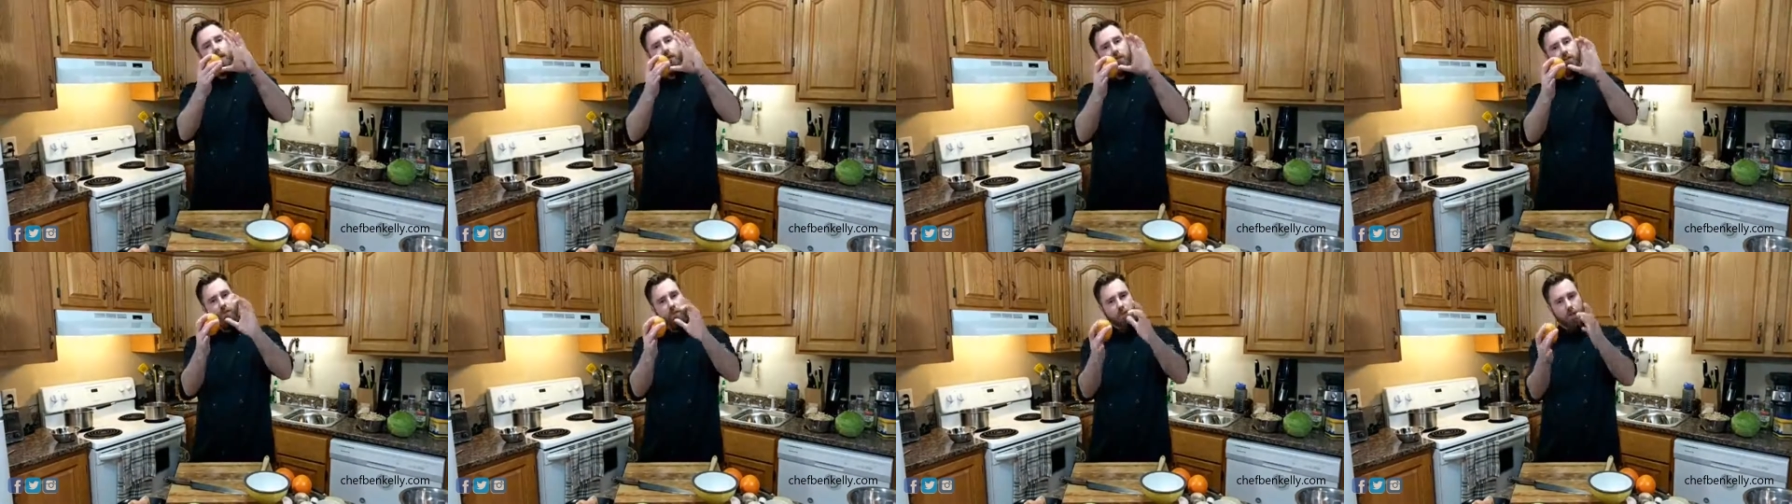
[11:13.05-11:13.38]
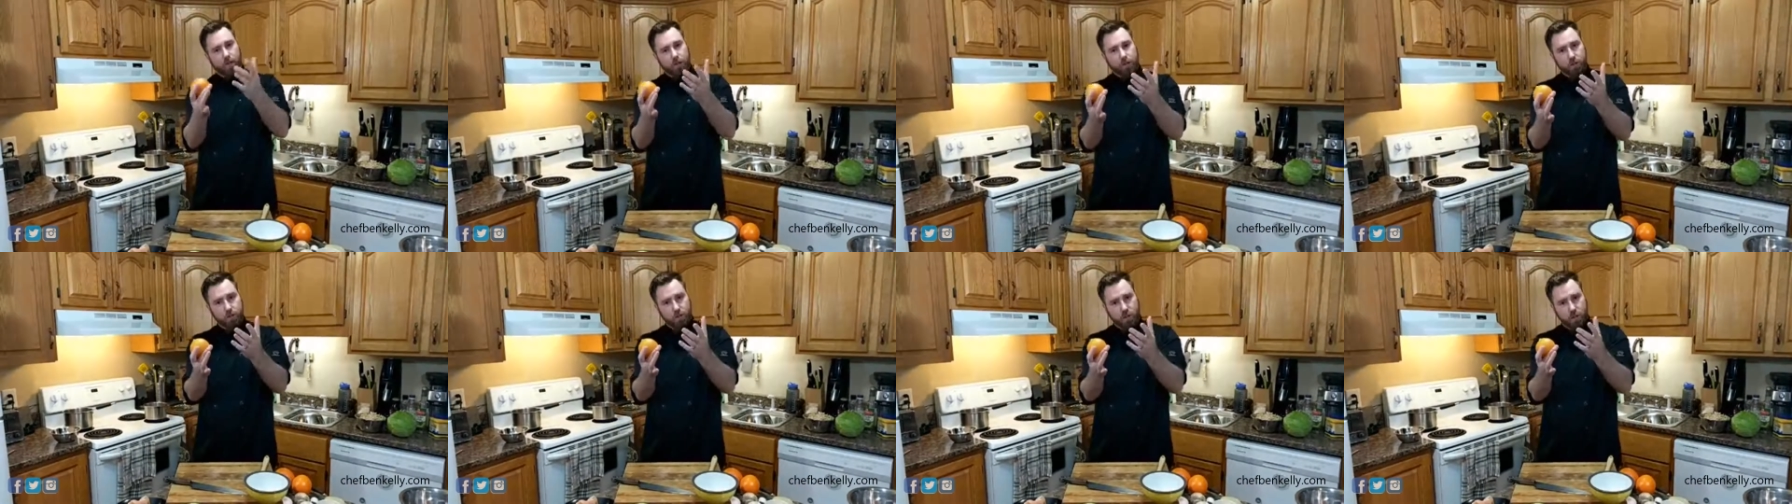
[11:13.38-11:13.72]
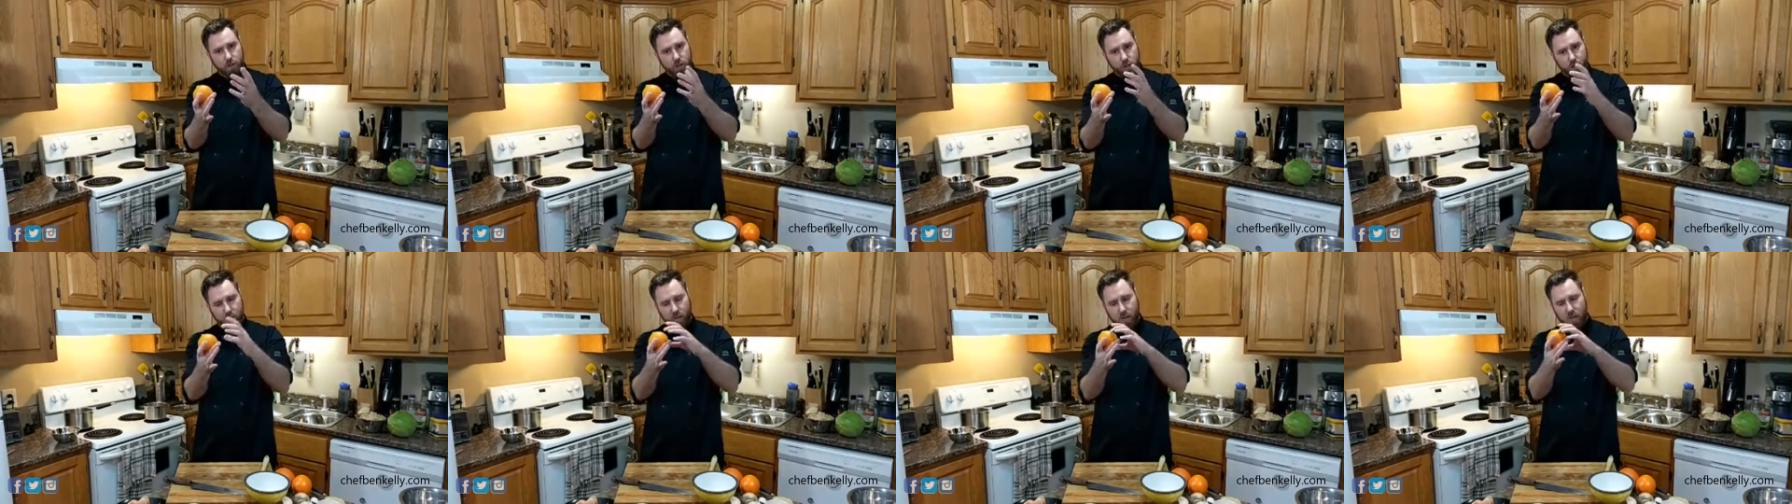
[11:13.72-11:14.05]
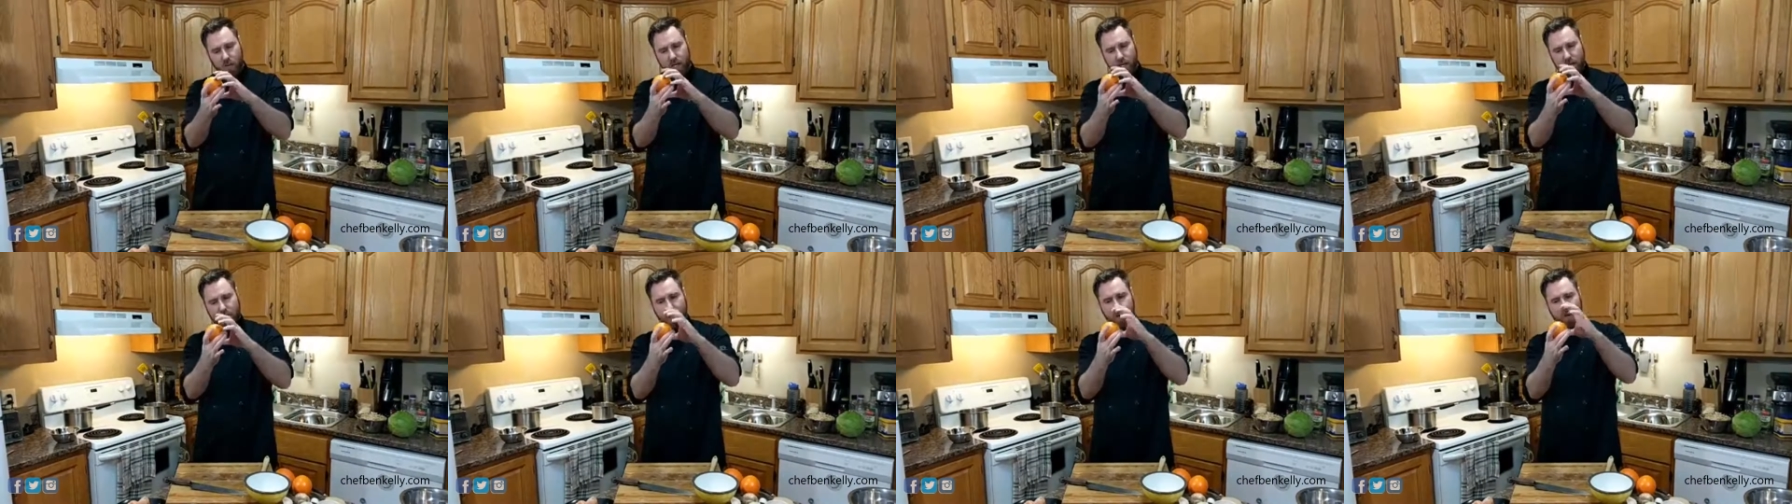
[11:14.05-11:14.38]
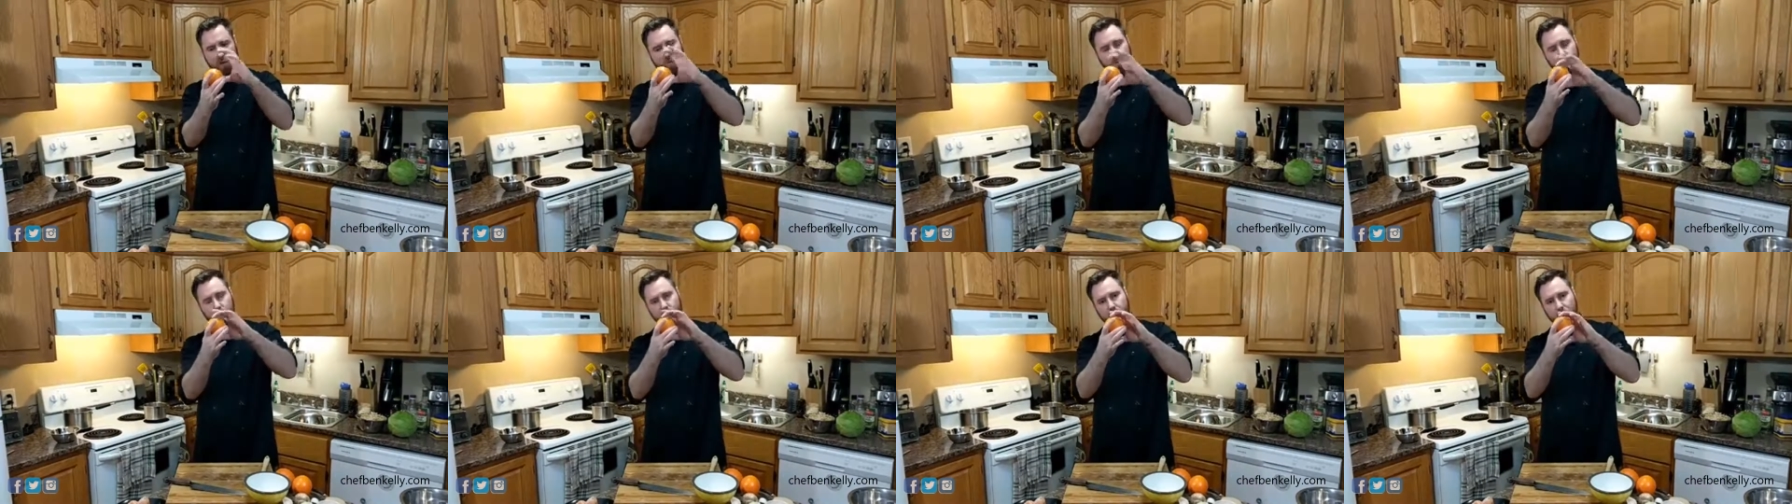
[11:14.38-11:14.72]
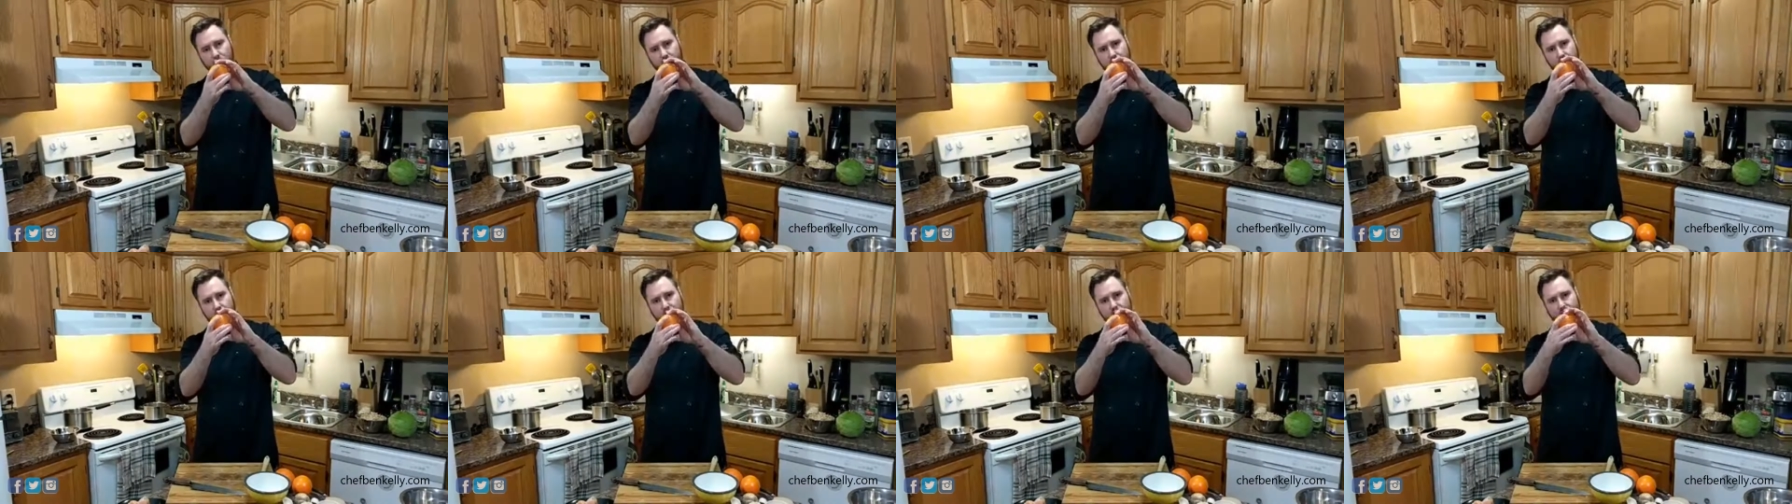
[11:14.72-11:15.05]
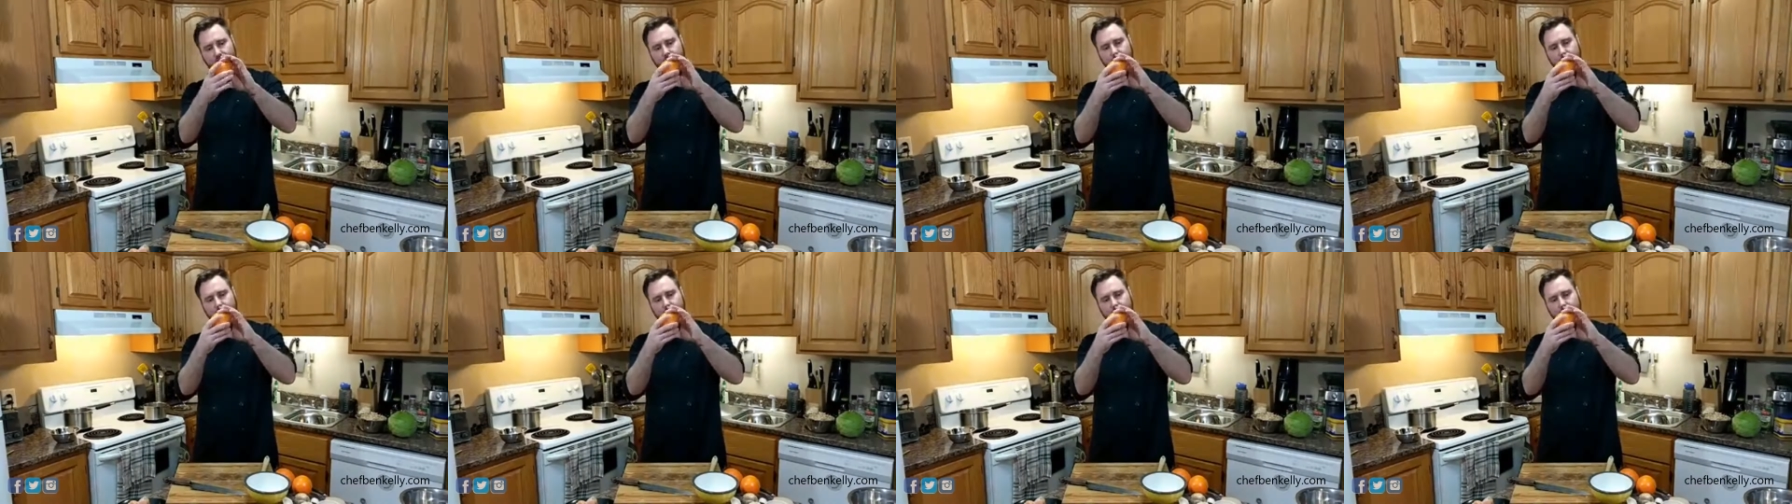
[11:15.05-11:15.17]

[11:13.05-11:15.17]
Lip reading: as you guys should know by now, we're not going